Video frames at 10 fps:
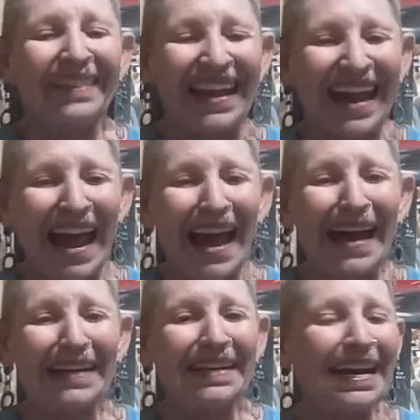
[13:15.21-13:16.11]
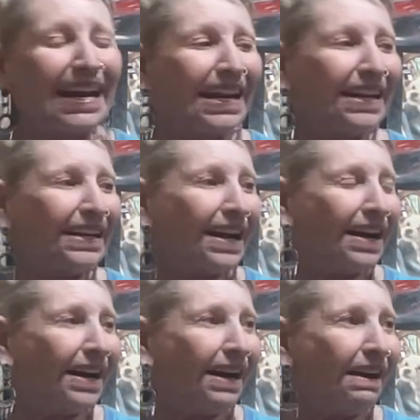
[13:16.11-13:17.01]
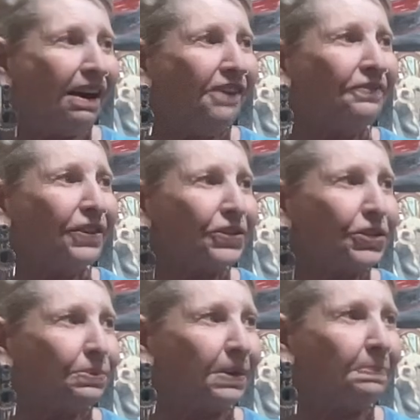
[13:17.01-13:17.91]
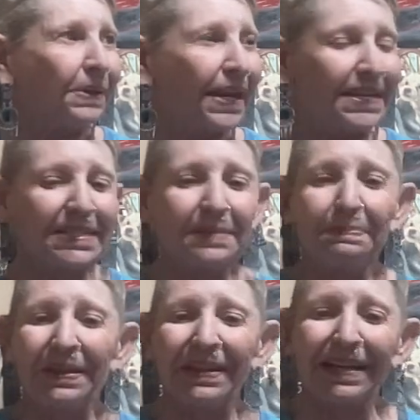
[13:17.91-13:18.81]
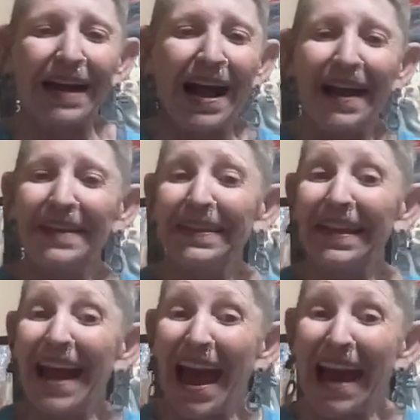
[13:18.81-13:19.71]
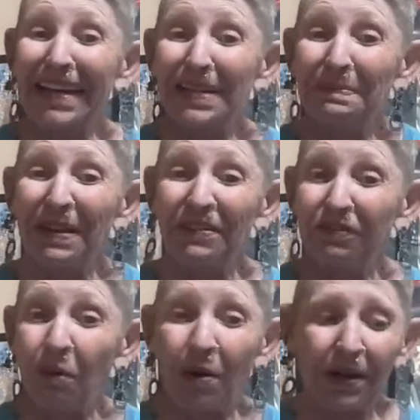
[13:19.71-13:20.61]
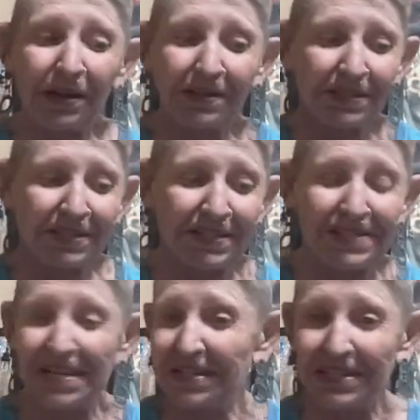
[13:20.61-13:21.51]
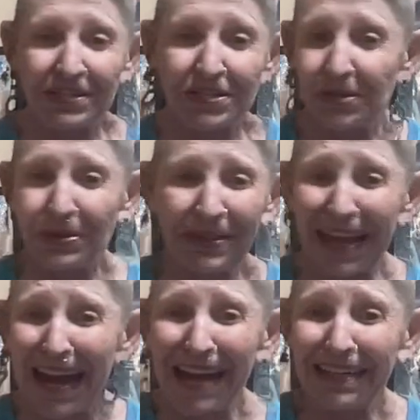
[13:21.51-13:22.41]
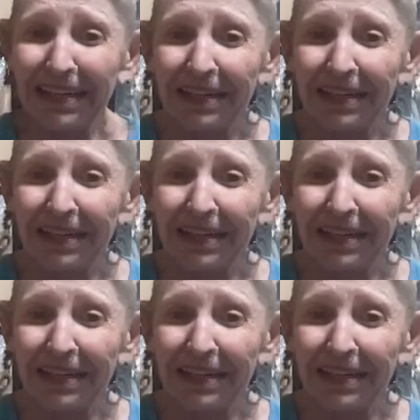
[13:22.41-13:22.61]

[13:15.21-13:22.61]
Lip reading: They had a offer to replace it, but the guy that had it before didn't do that.